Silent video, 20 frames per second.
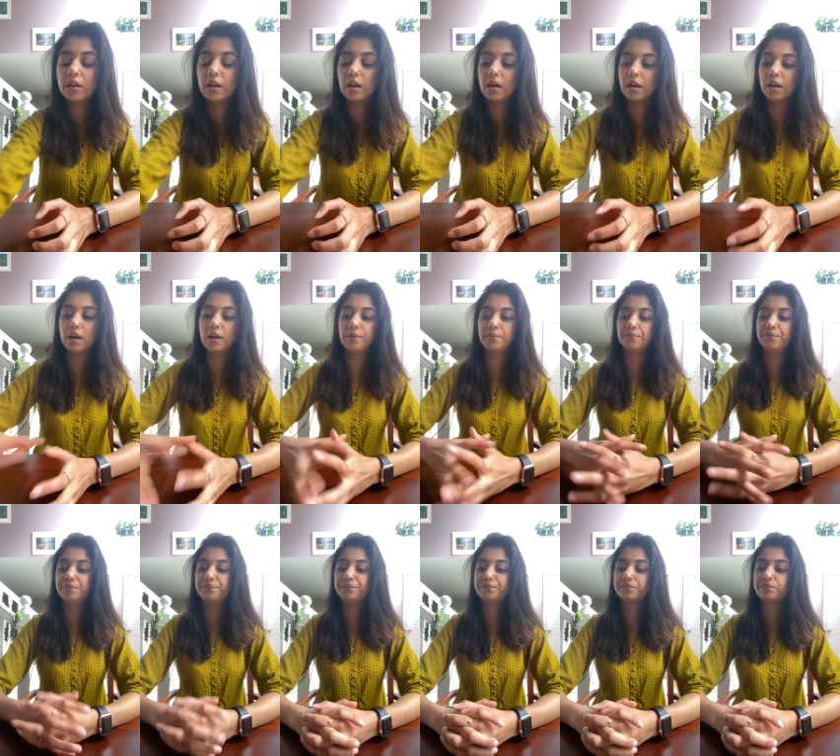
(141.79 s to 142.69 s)

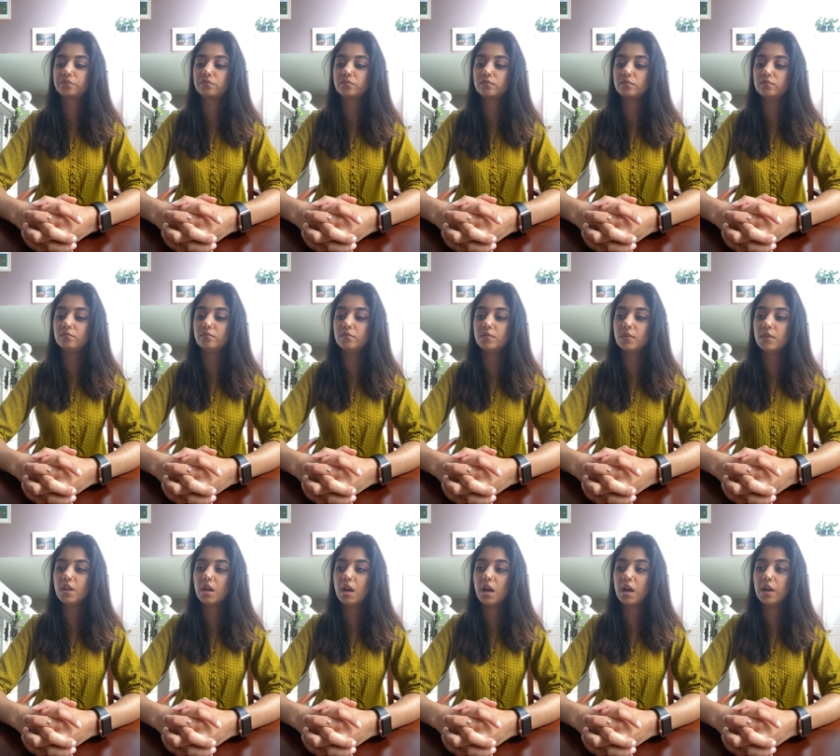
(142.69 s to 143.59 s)

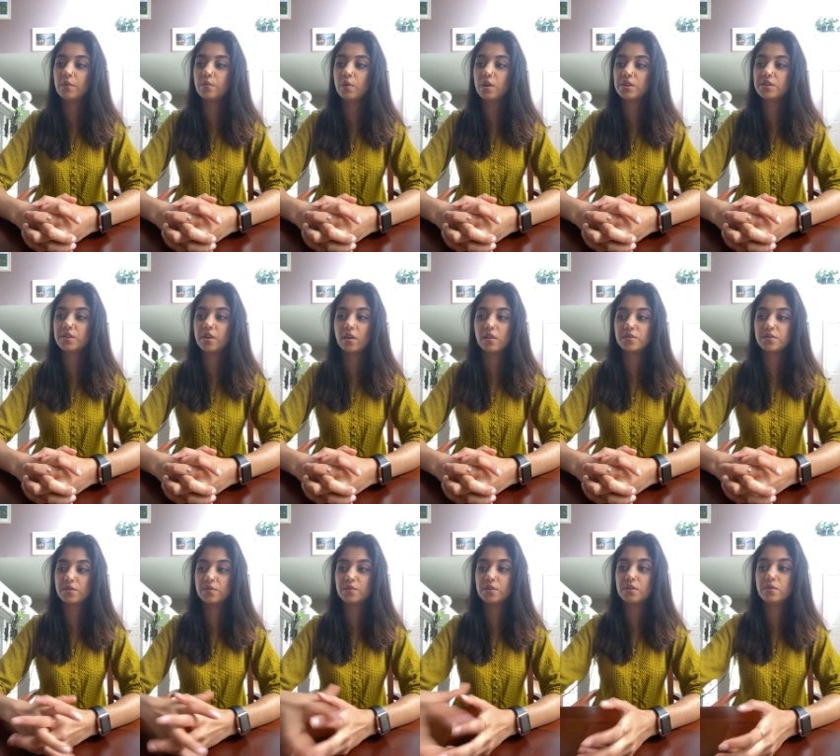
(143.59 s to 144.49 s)
I want to
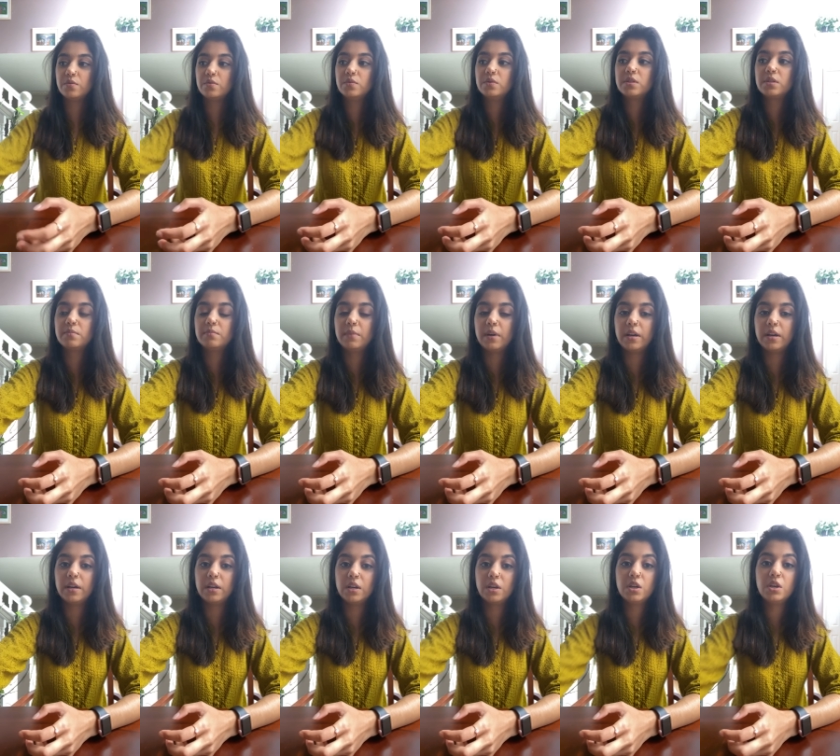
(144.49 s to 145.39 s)
also use
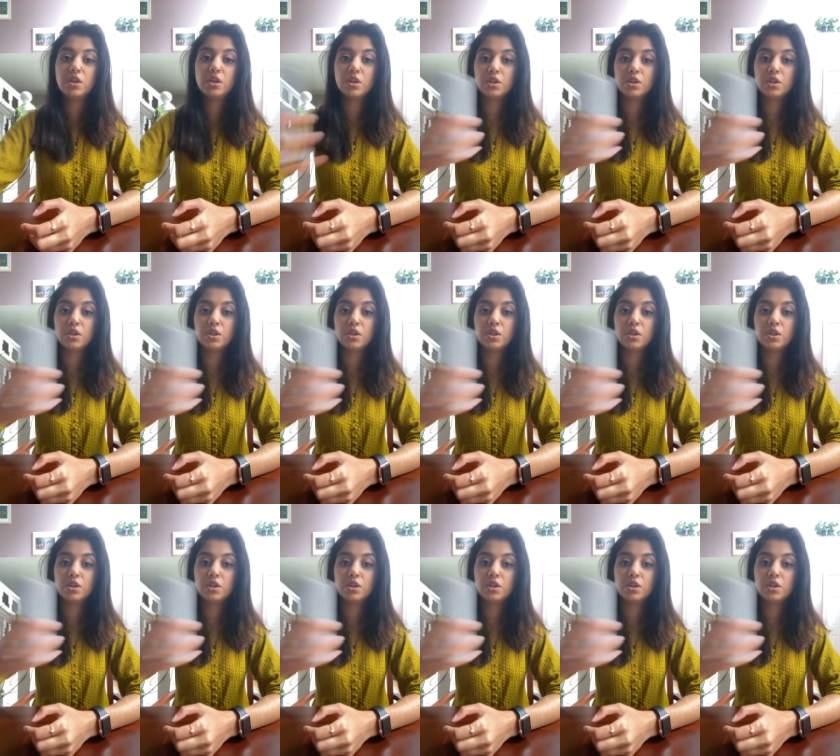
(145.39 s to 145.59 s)
my